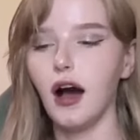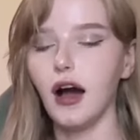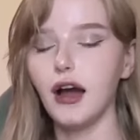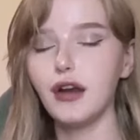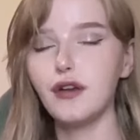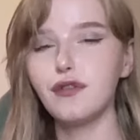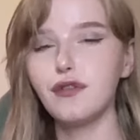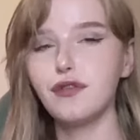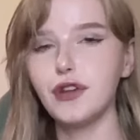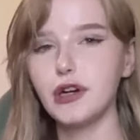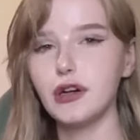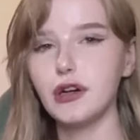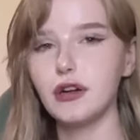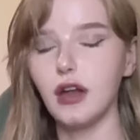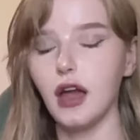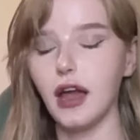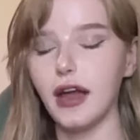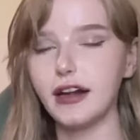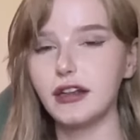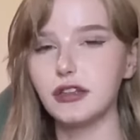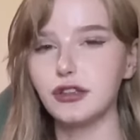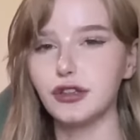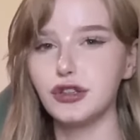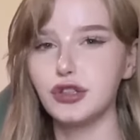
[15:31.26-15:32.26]
I feel
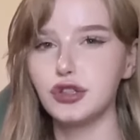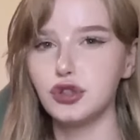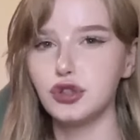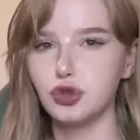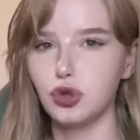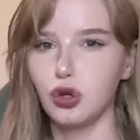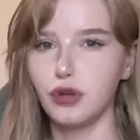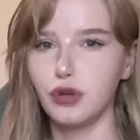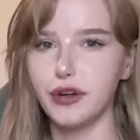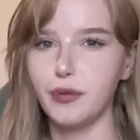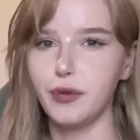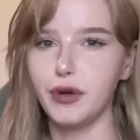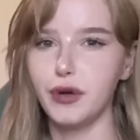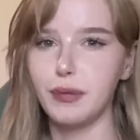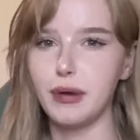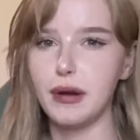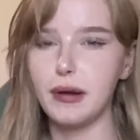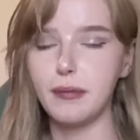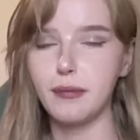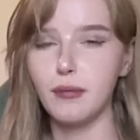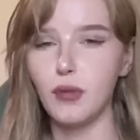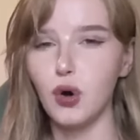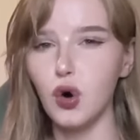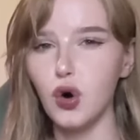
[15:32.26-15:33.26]
like the story would have
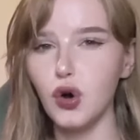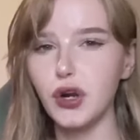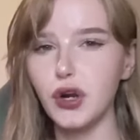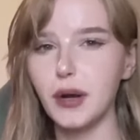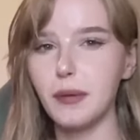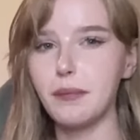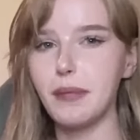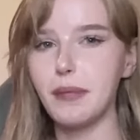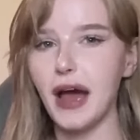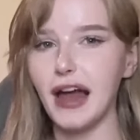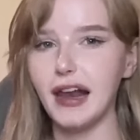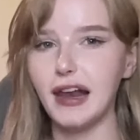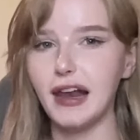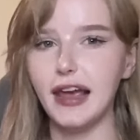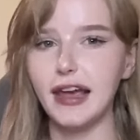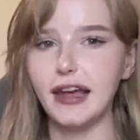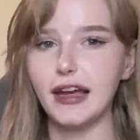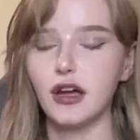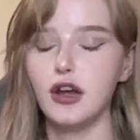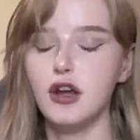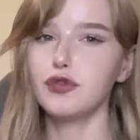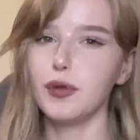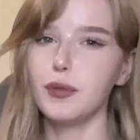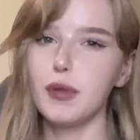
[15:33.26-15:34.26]
been more
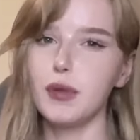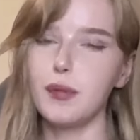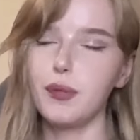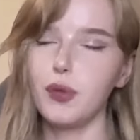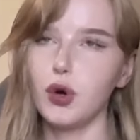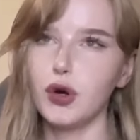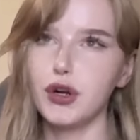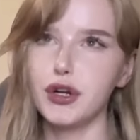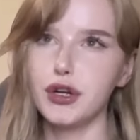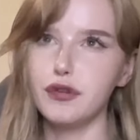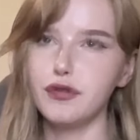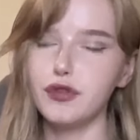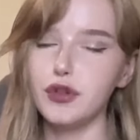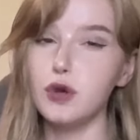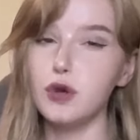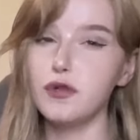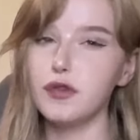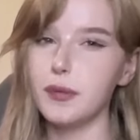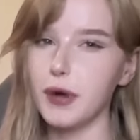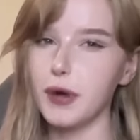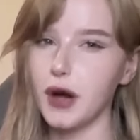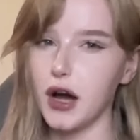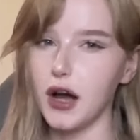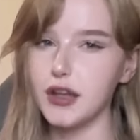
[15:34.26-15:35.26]
compelling from the point of view
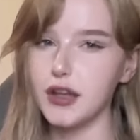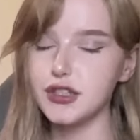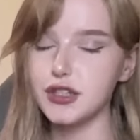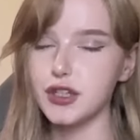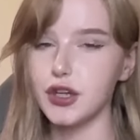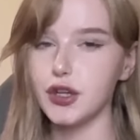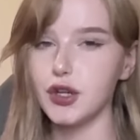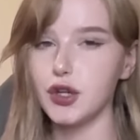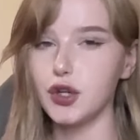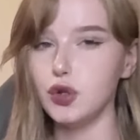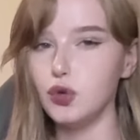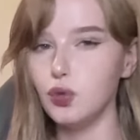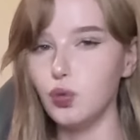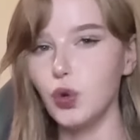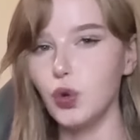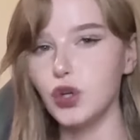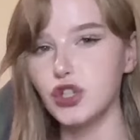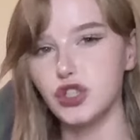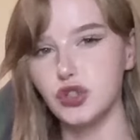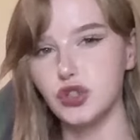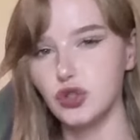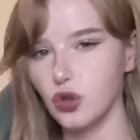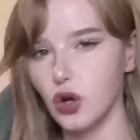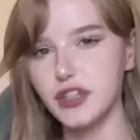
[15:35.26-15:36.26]
of a person who
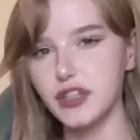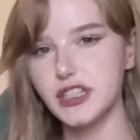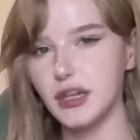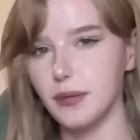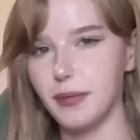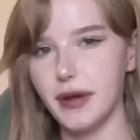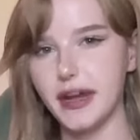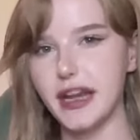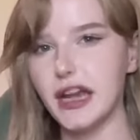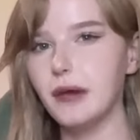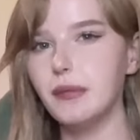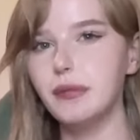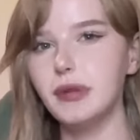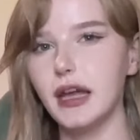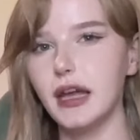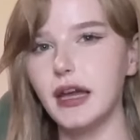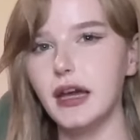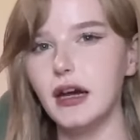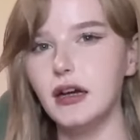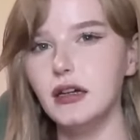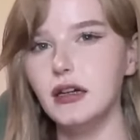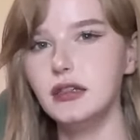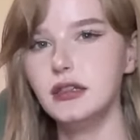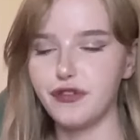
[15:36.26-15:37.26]
was not a beta
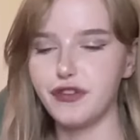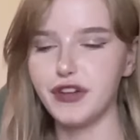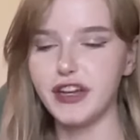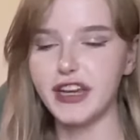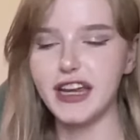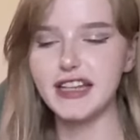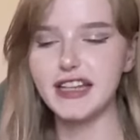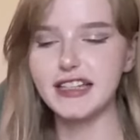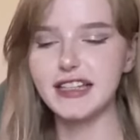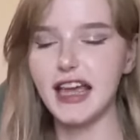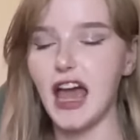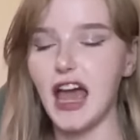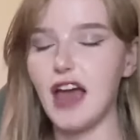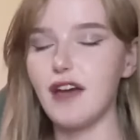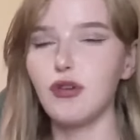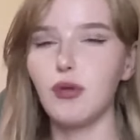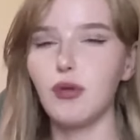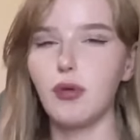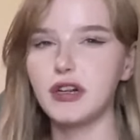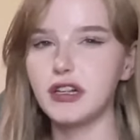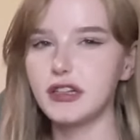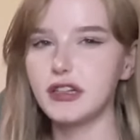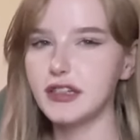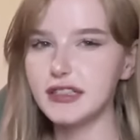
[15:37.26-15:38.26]
player. But the thing is,
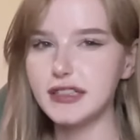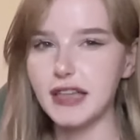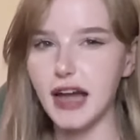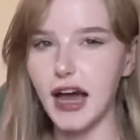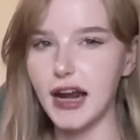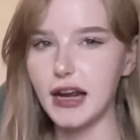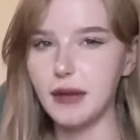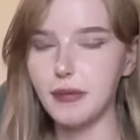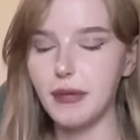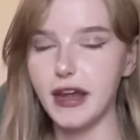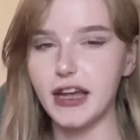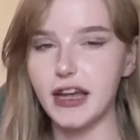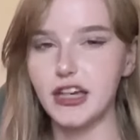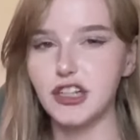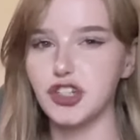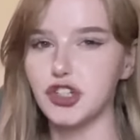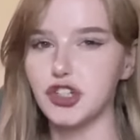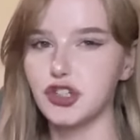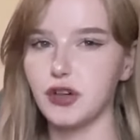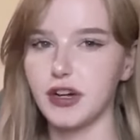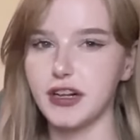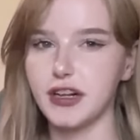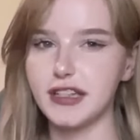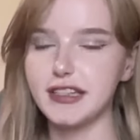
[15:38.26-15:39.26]
everyone in this anime is
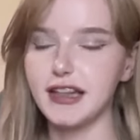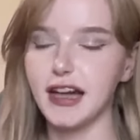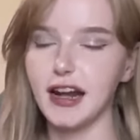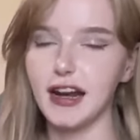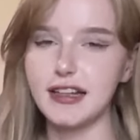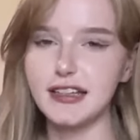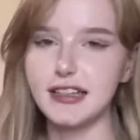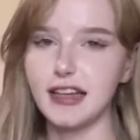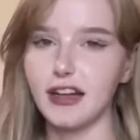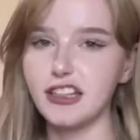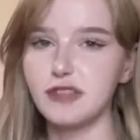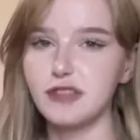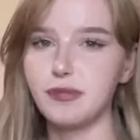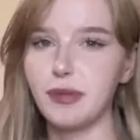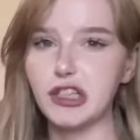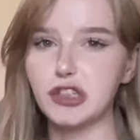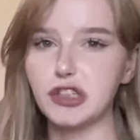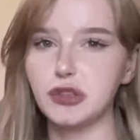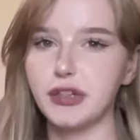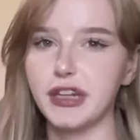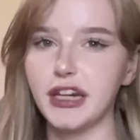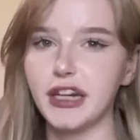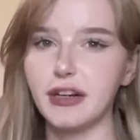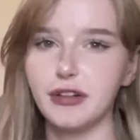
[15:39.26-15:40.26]
just trying to tell us how
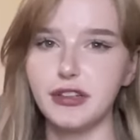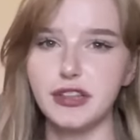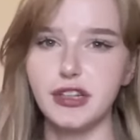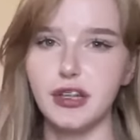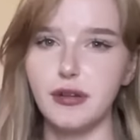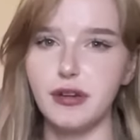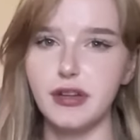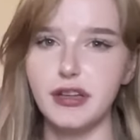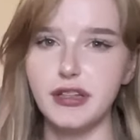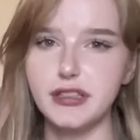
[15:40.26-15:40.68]
special Kirito